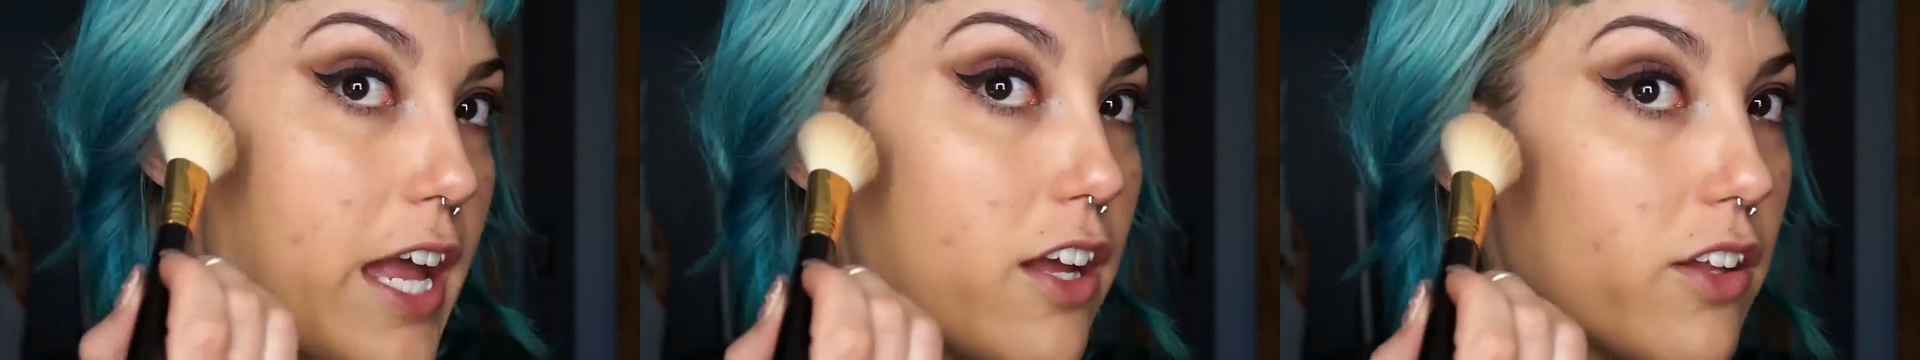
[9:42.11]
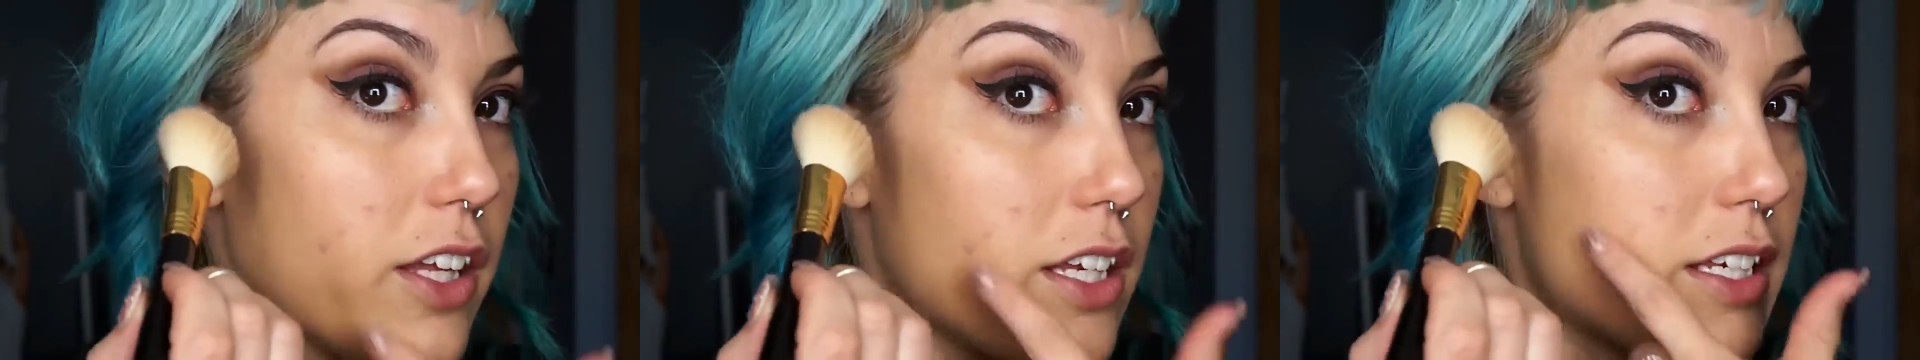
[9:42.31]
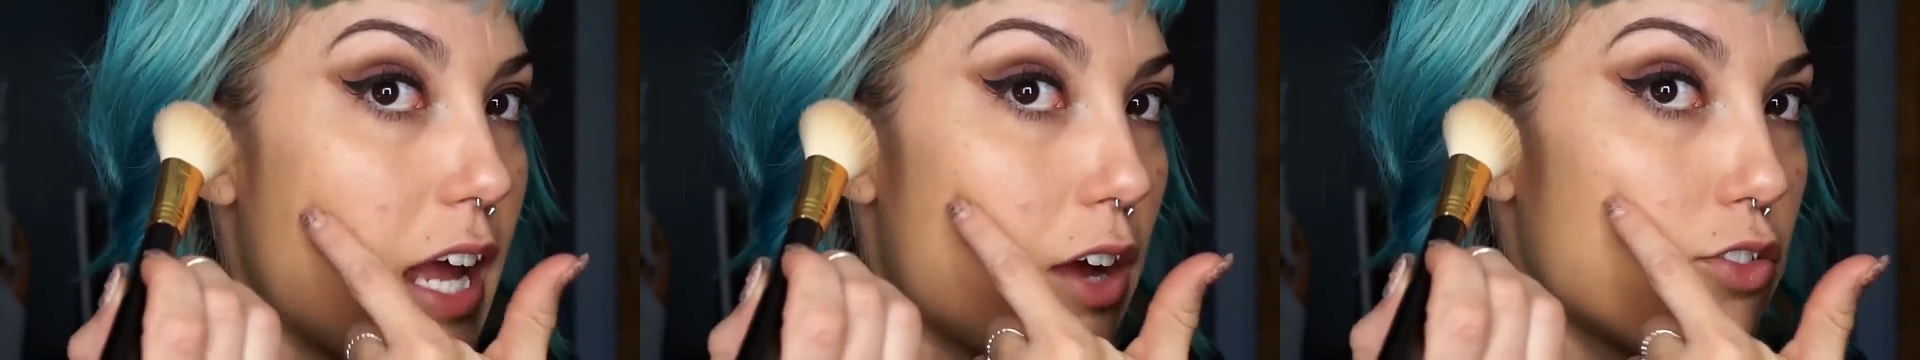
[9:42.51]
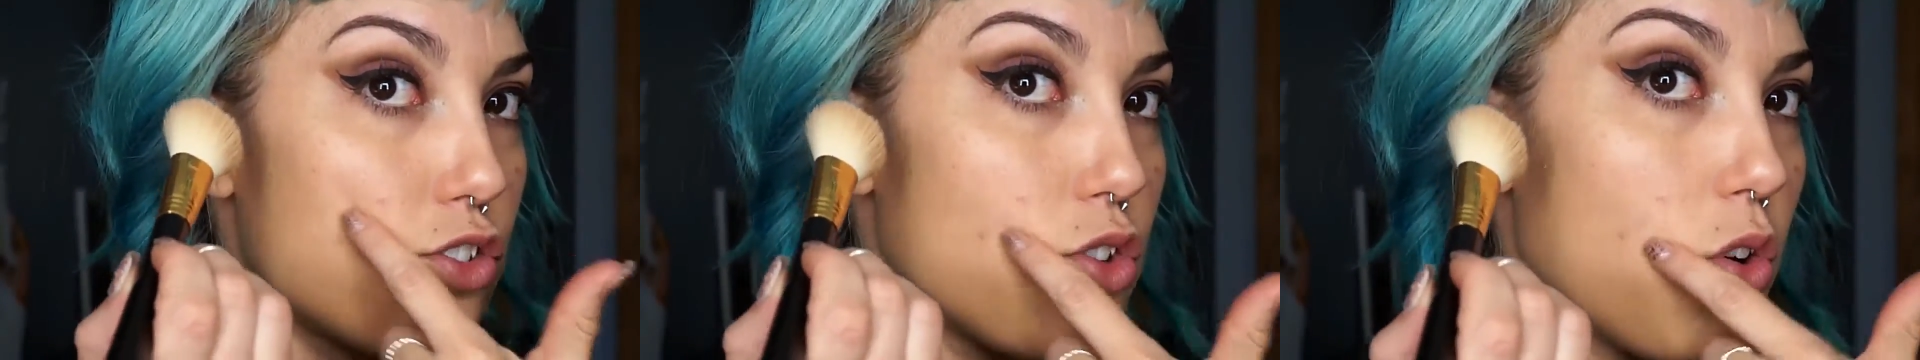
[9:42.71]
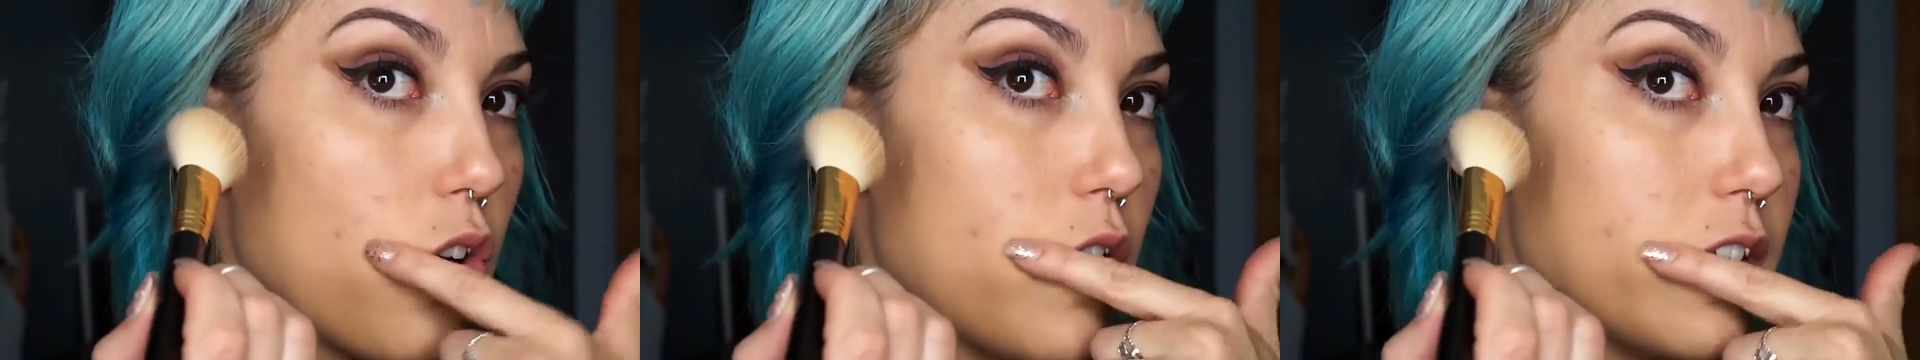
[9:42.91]
angling down
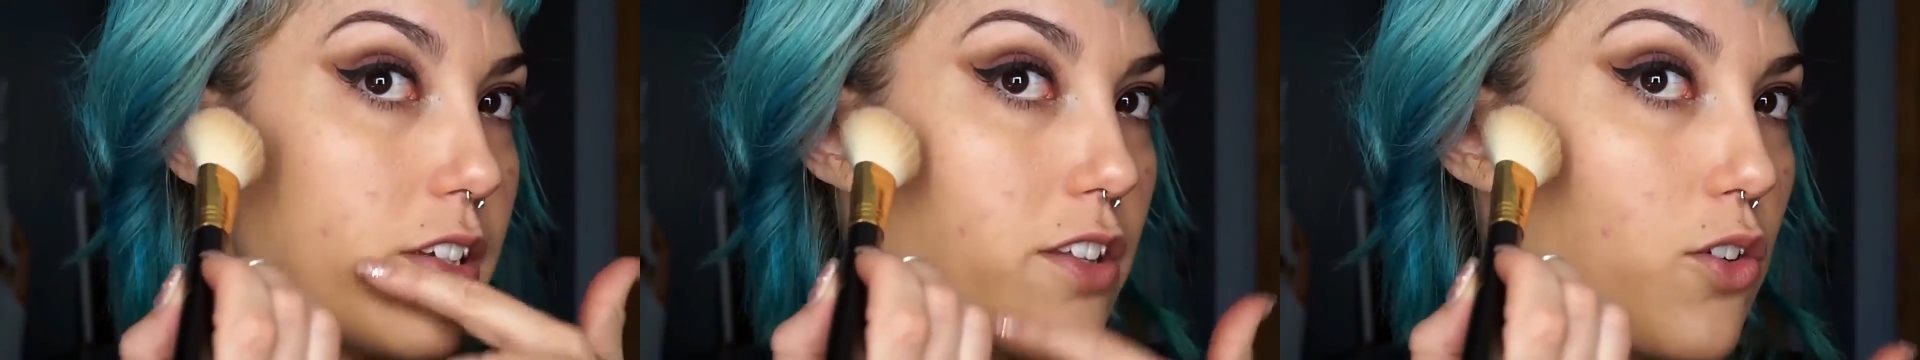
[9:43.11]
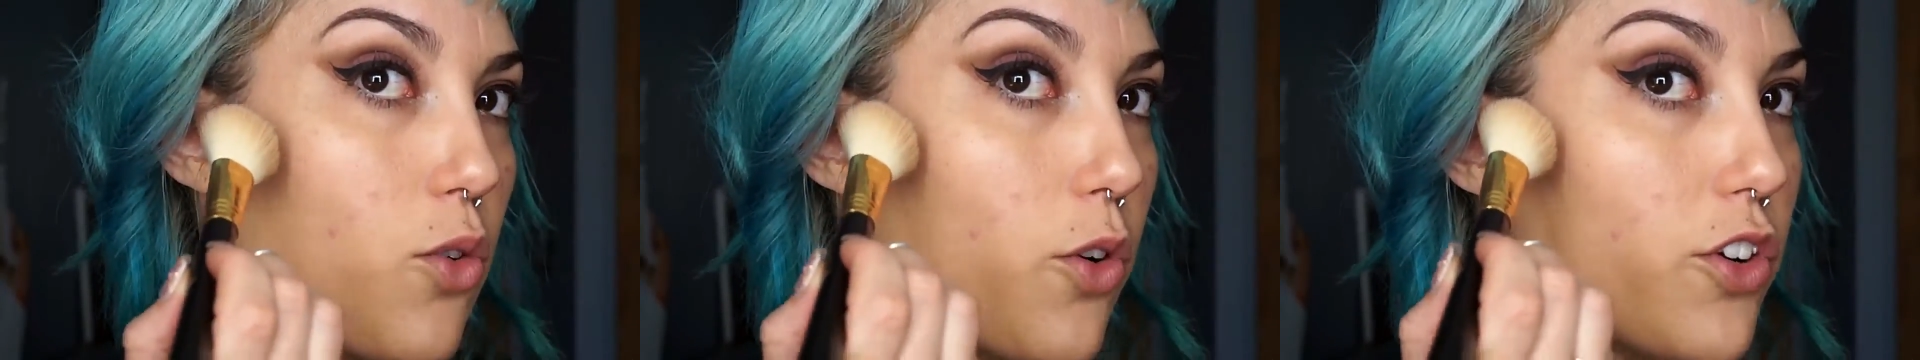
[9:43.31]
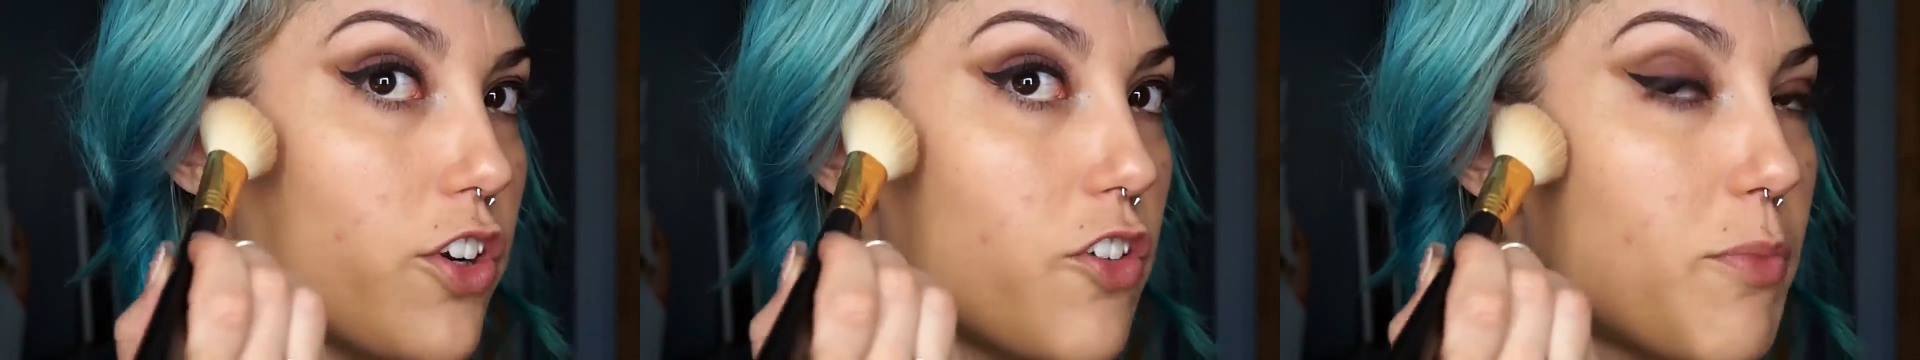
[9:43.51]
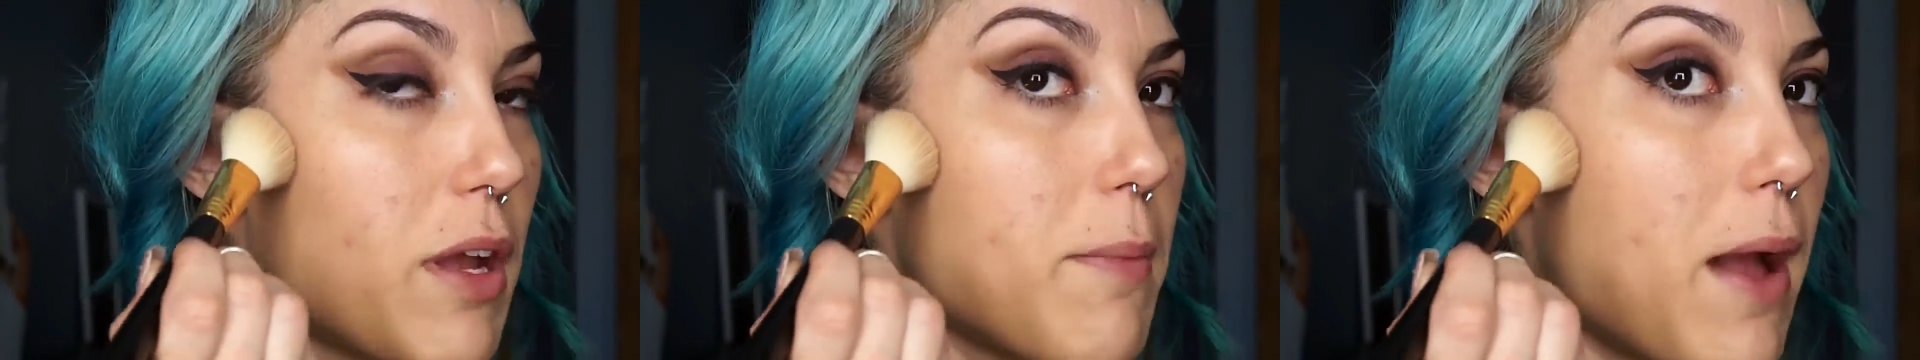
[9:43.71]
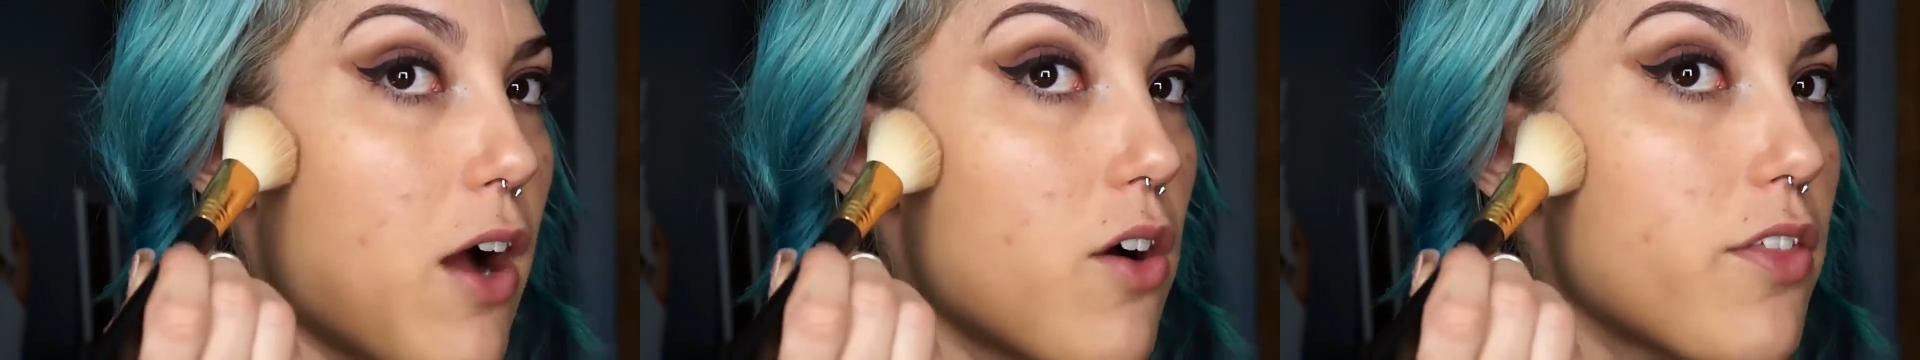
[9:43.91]
towards the corner of
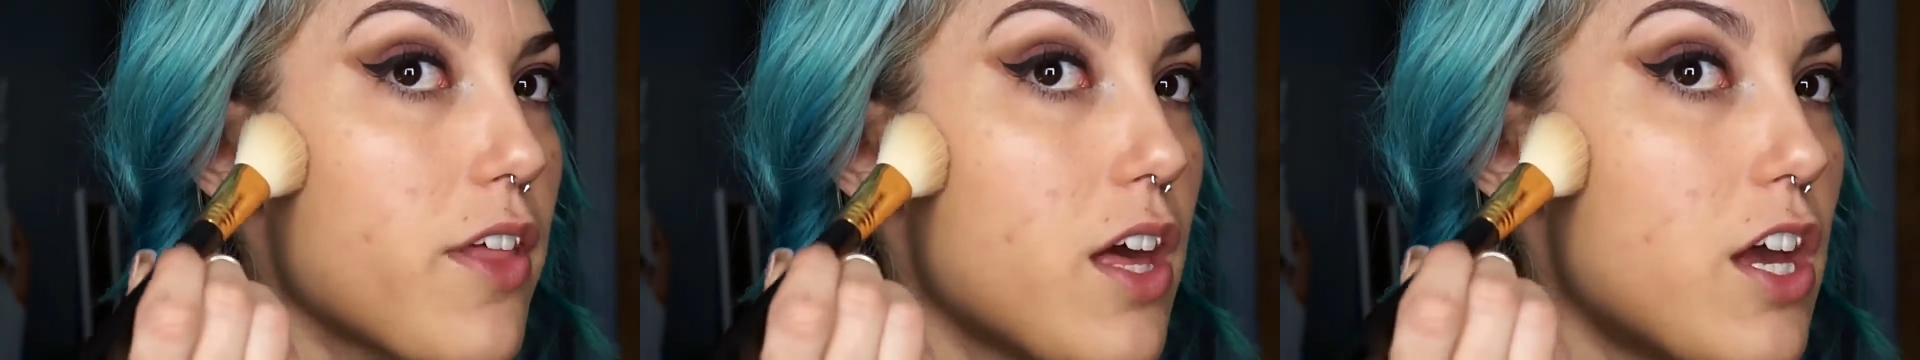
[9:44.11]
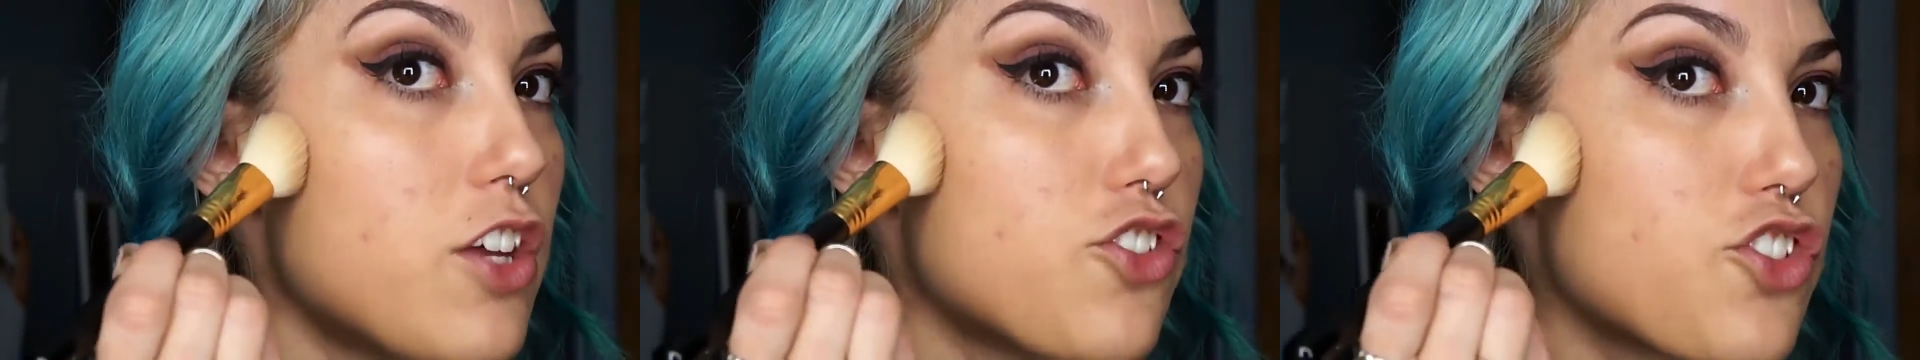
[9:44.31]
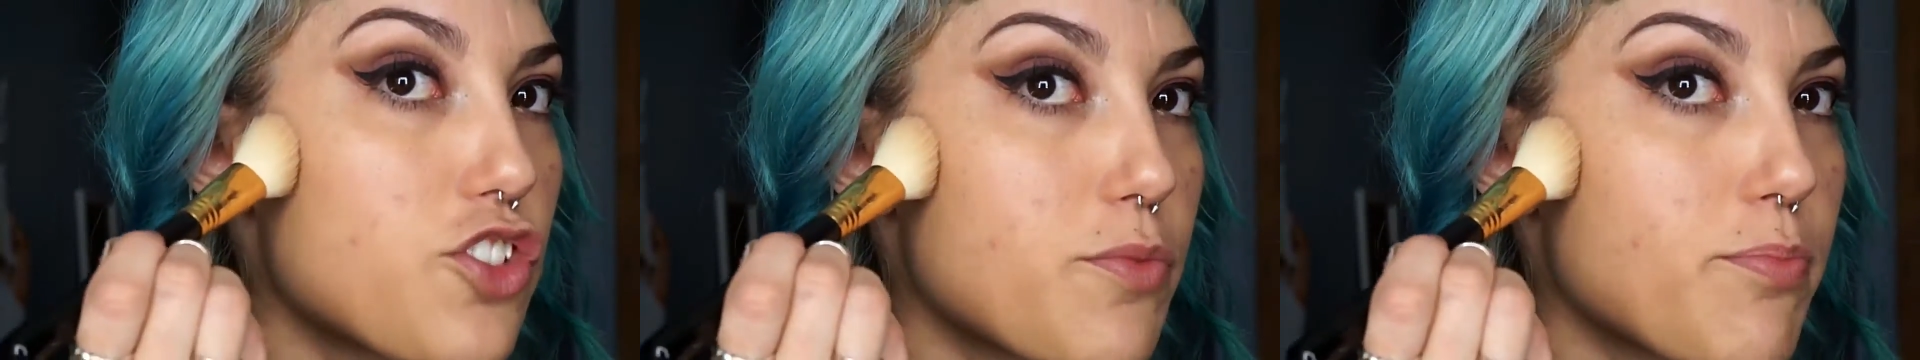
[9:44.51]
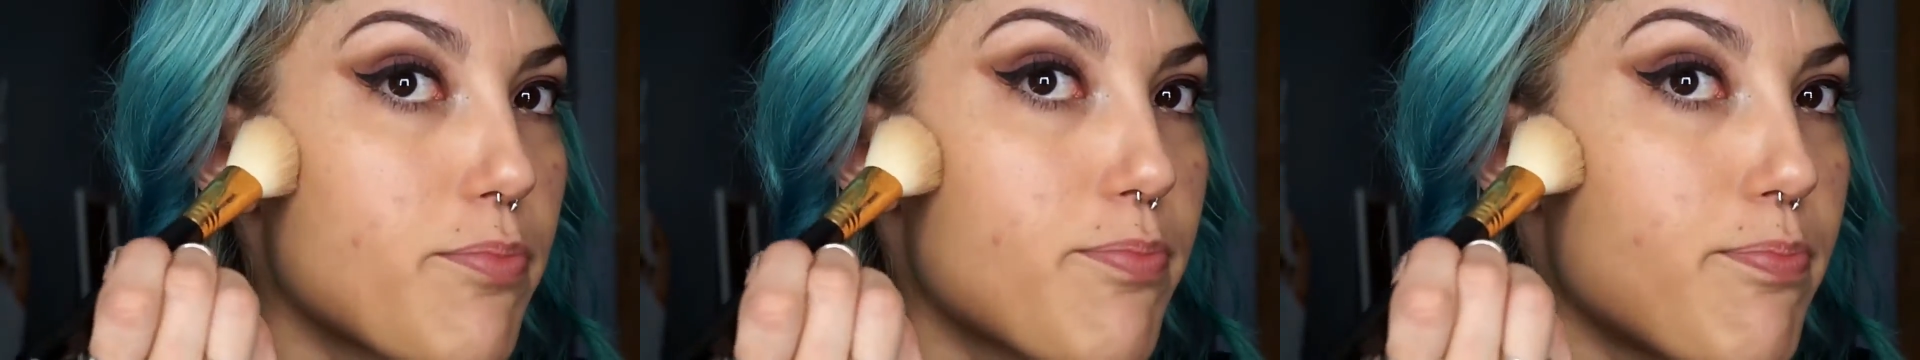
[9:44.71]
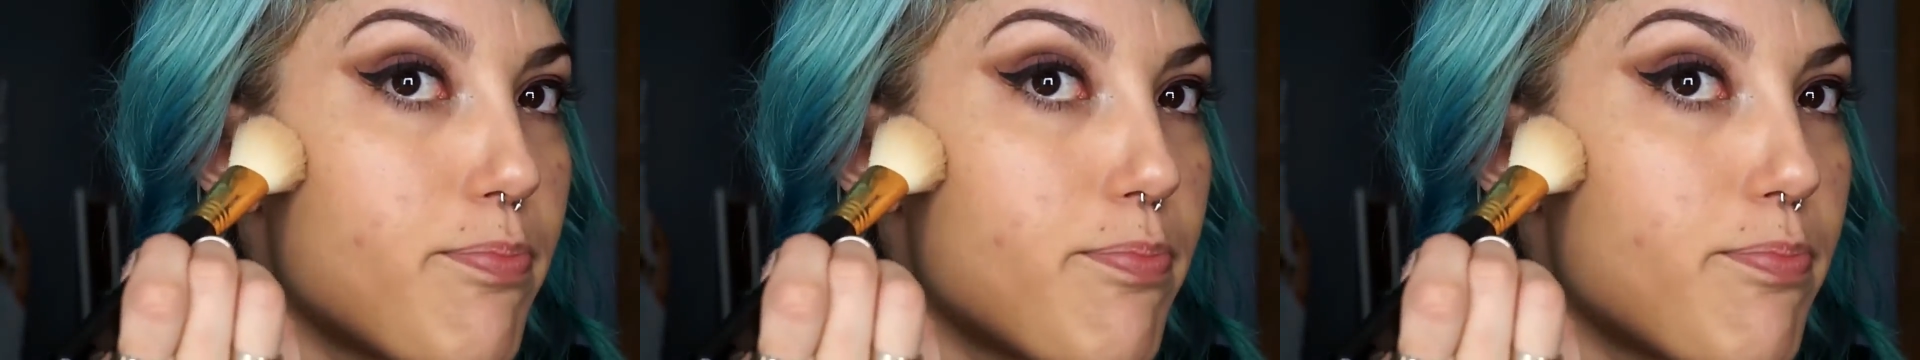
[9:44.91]
my mouth, just